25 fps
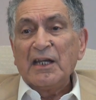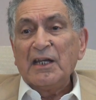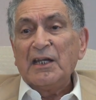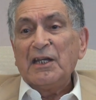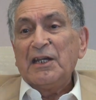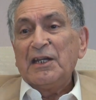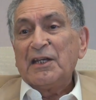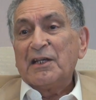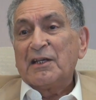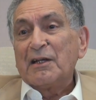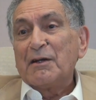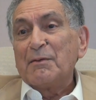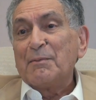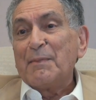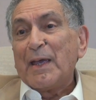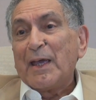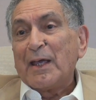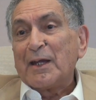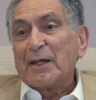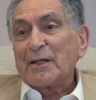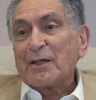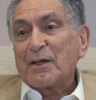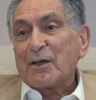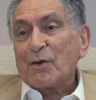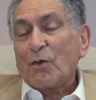illegal
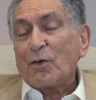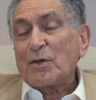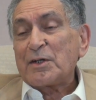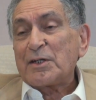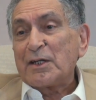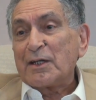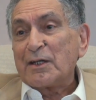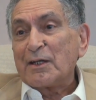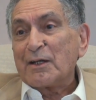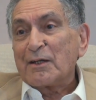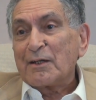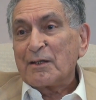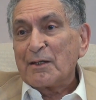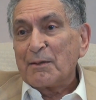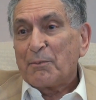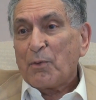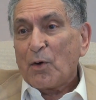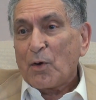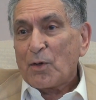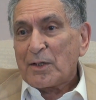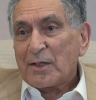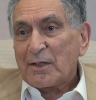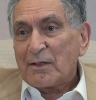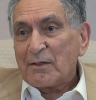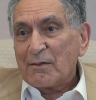man crossing the
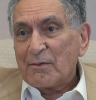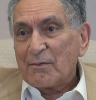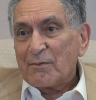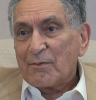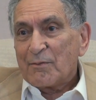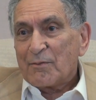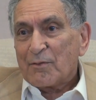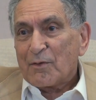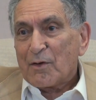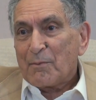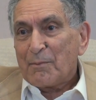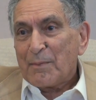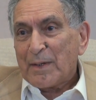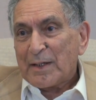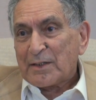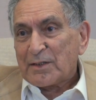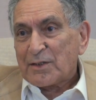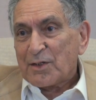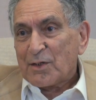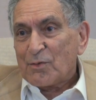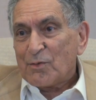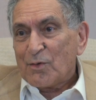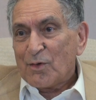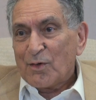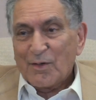border from
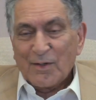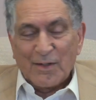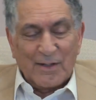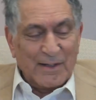Mexico.